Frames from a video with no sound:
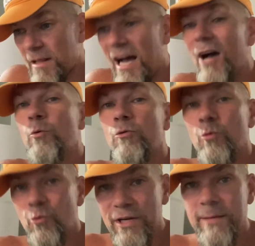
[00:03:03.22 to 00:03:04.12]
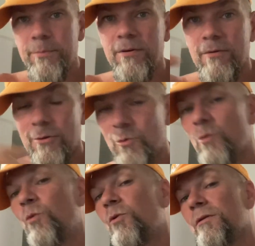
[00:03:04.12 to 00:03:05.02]
I will reap the
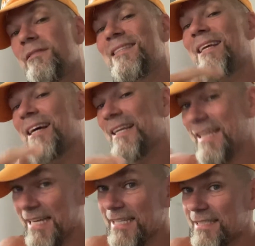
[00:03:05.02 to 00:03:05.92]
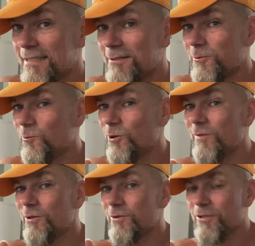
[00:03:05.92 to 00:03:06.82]
rewards that I get,
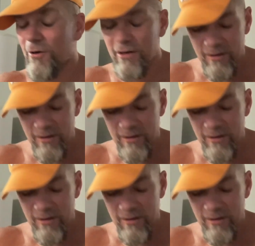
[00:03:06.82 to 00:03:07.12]
whatever those are.